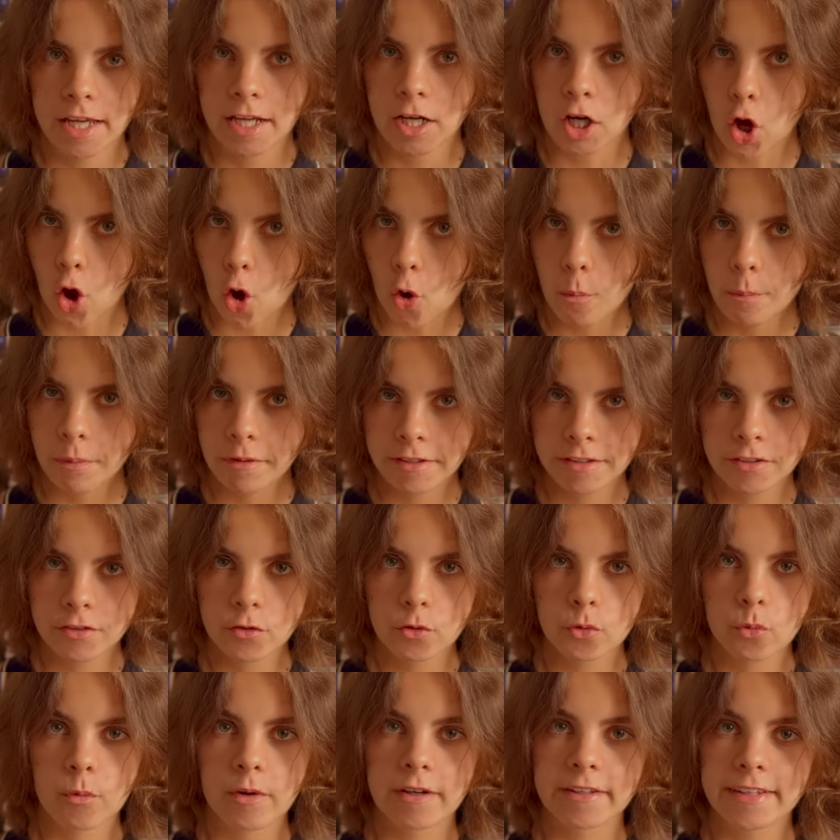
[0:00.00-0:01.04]
It
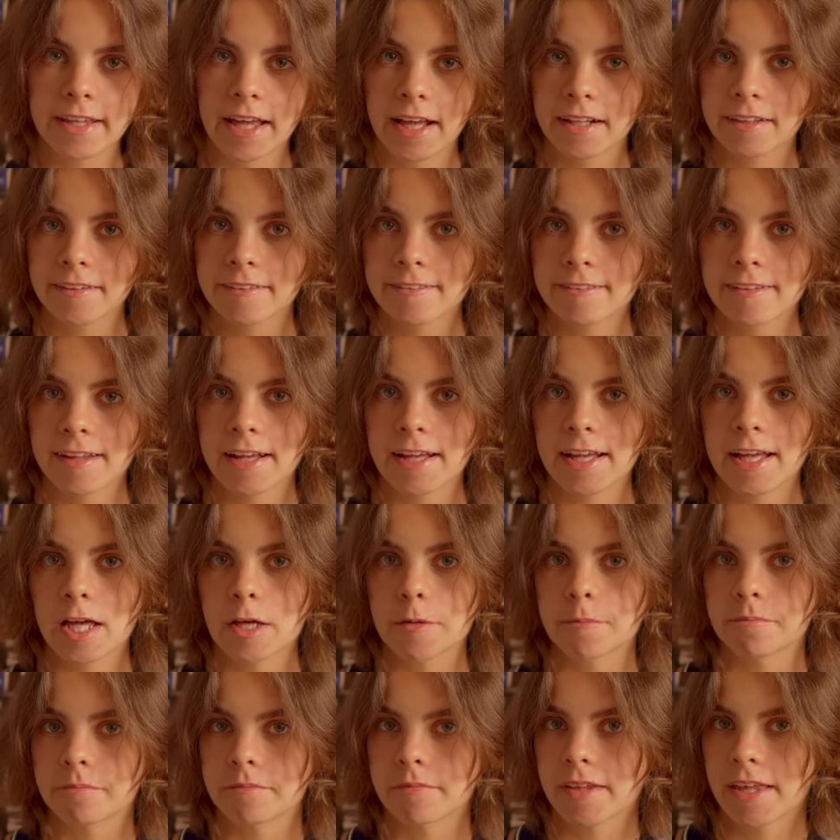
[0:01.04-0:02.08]
opens with Elsa
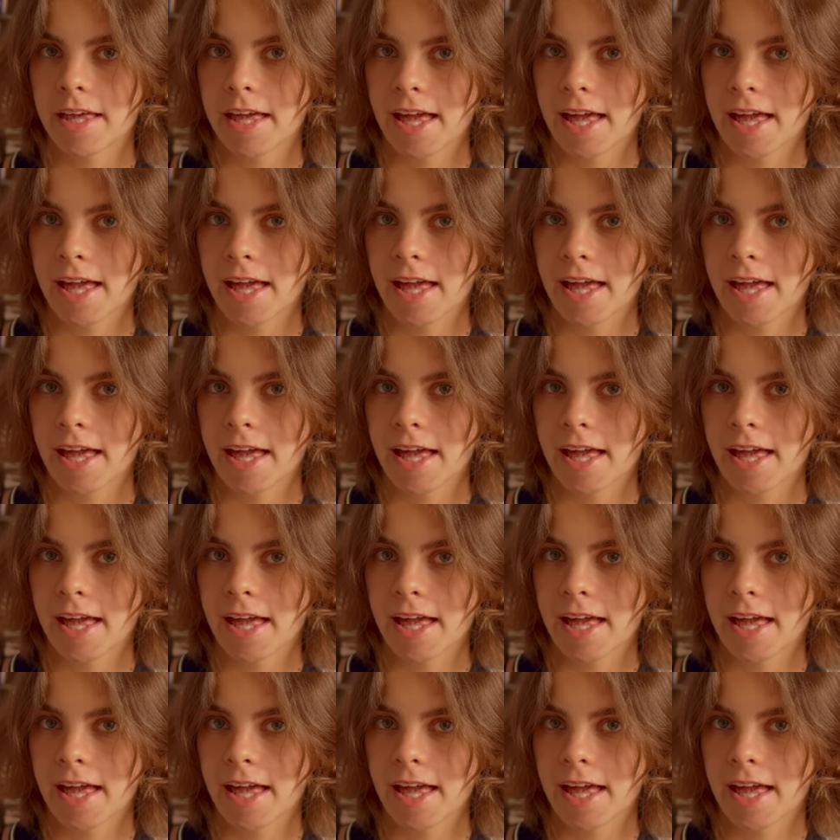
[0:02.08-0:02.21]
M.